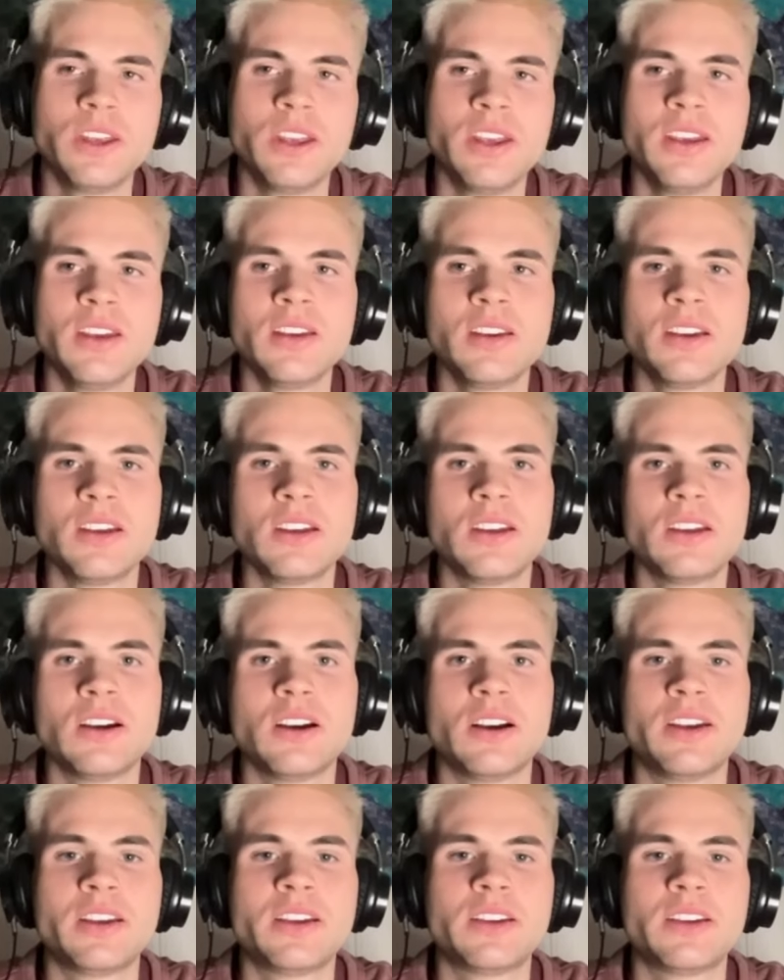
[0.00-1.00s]
thing
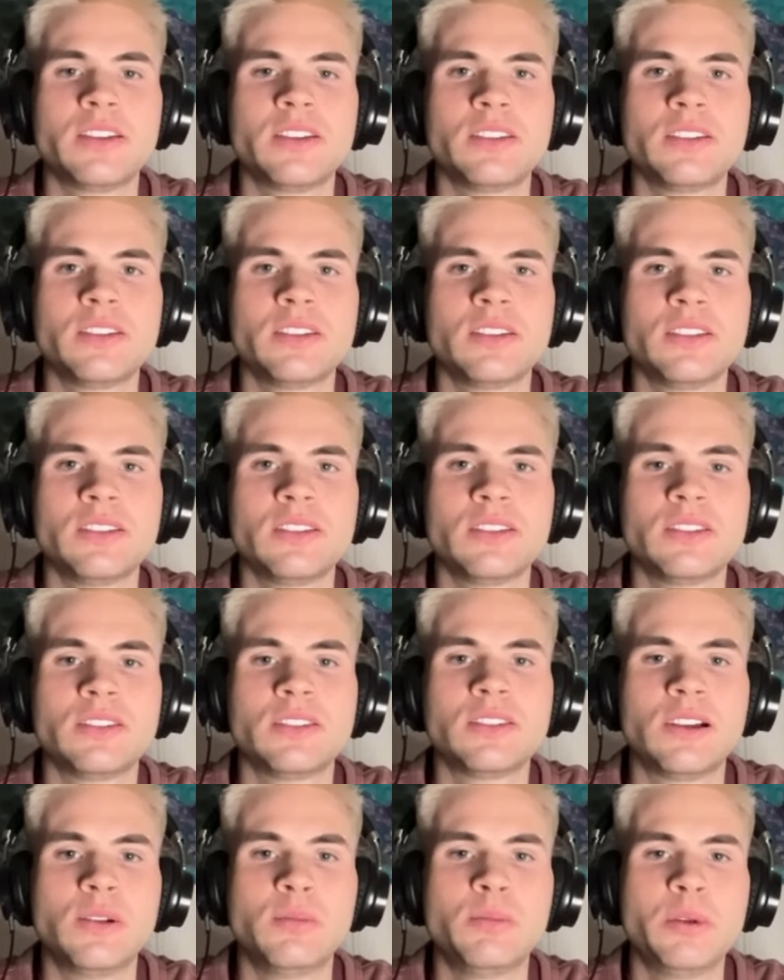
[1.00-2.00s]
I can
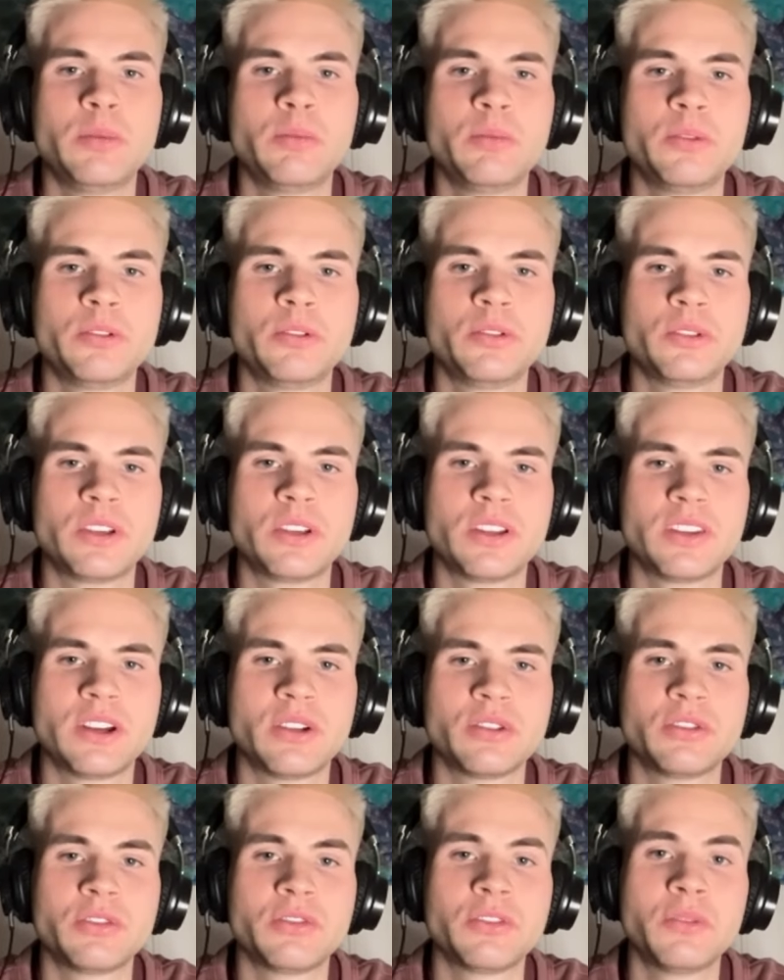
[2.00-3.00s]
tell people to get
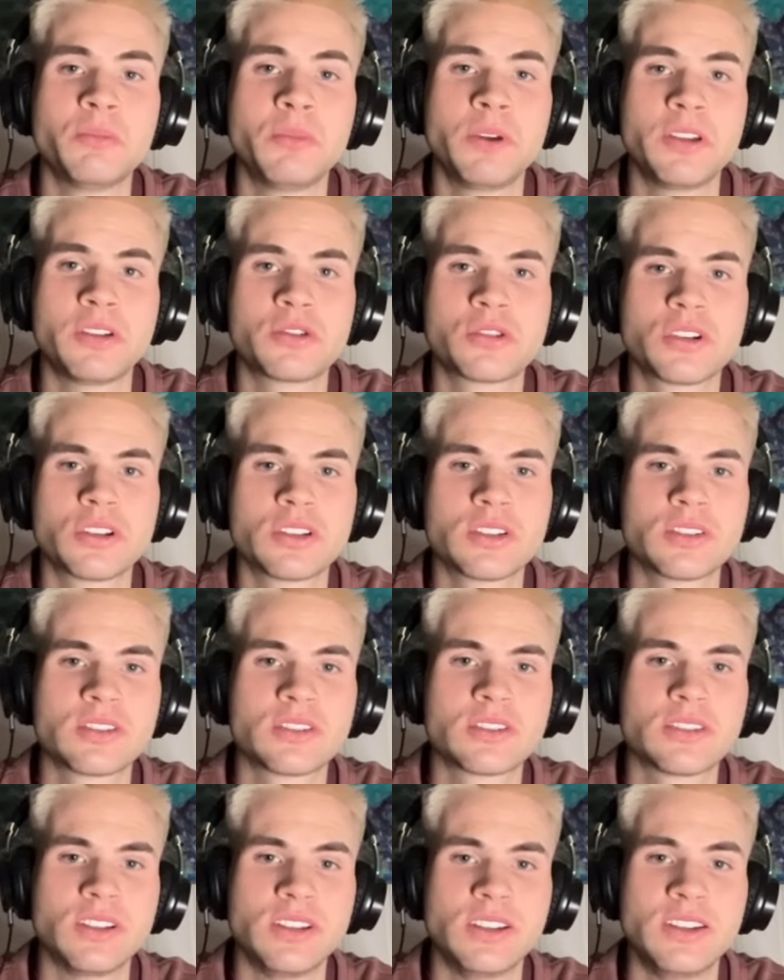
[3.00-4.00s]
out of the
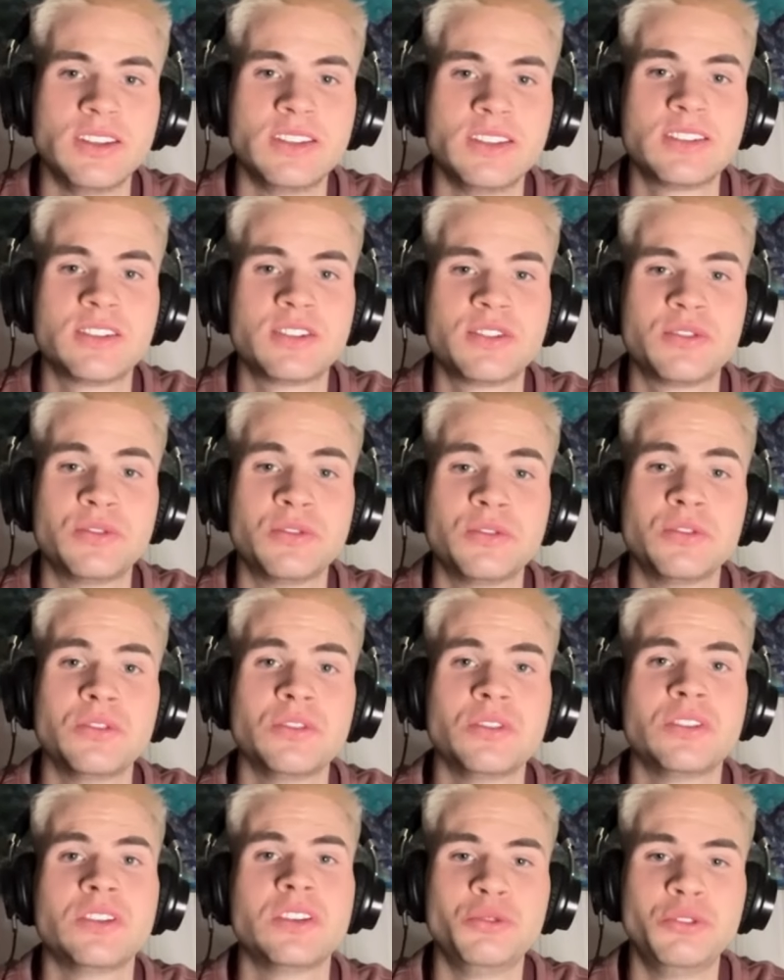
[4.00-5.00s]
matrix is
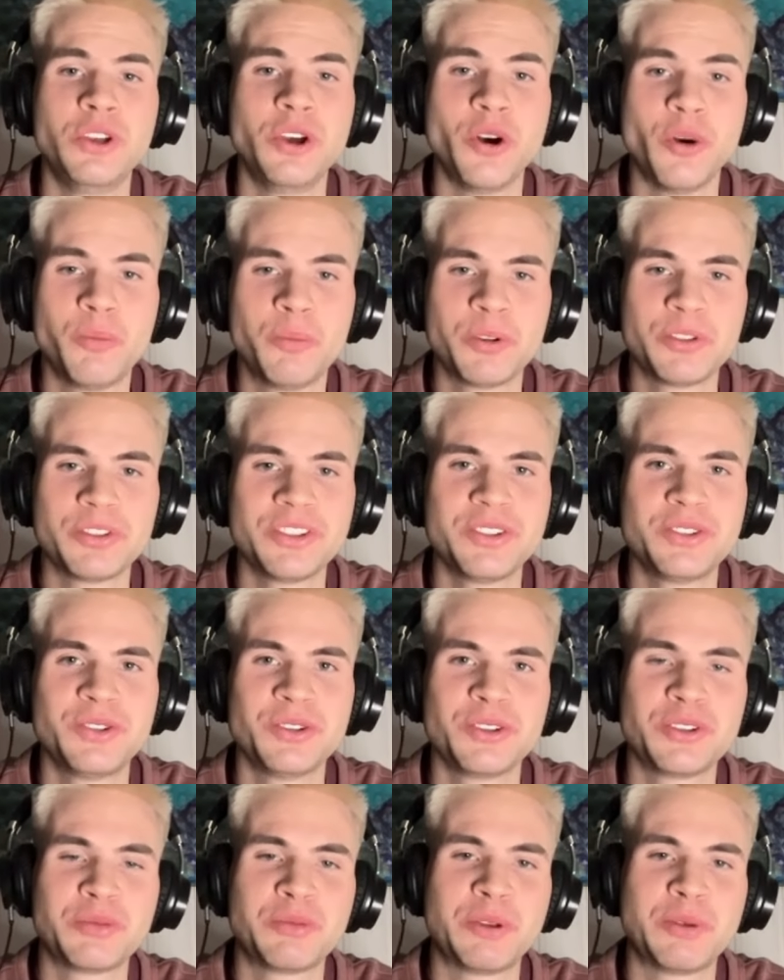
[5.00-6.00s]
to do the opposite
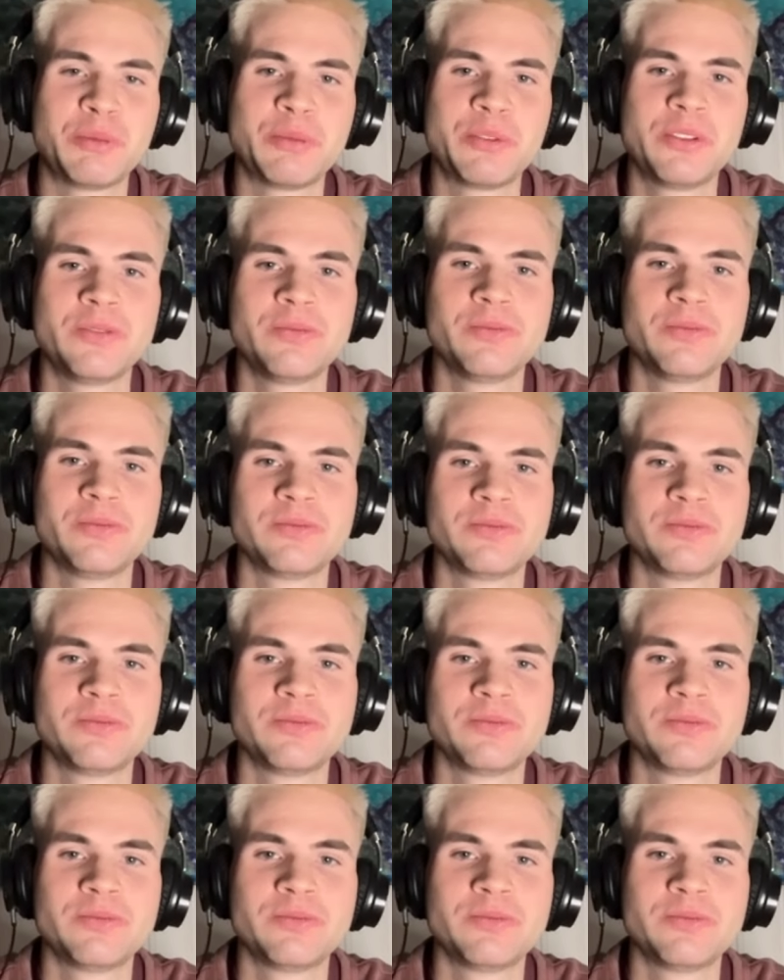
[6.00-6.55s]
to other people.